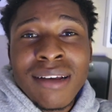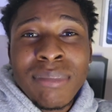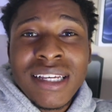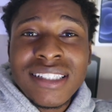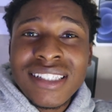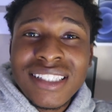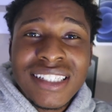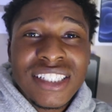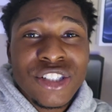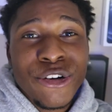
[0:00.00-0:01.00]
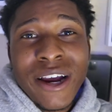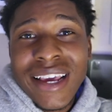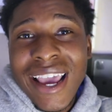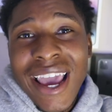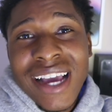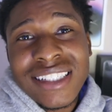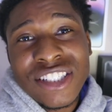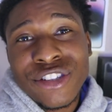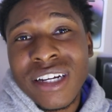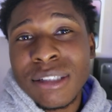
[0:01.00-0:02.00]
businesses, credit hacks,
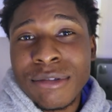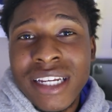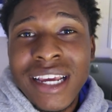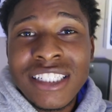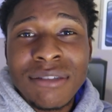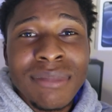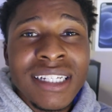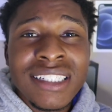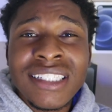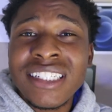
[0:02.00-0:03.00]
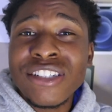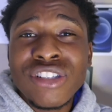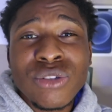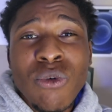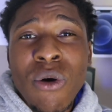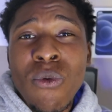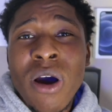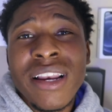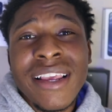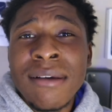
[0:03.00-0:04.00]
and transportation business, and you just want
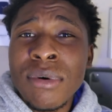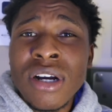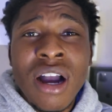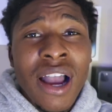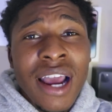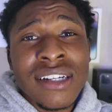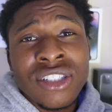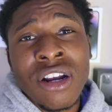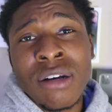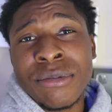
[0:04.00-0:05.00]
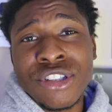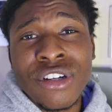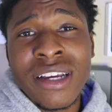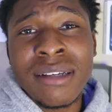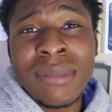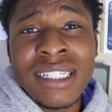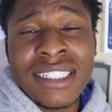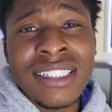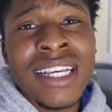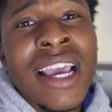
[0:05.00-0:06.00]
one ebook on how to start up your trucking
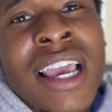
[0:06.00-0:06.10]
business,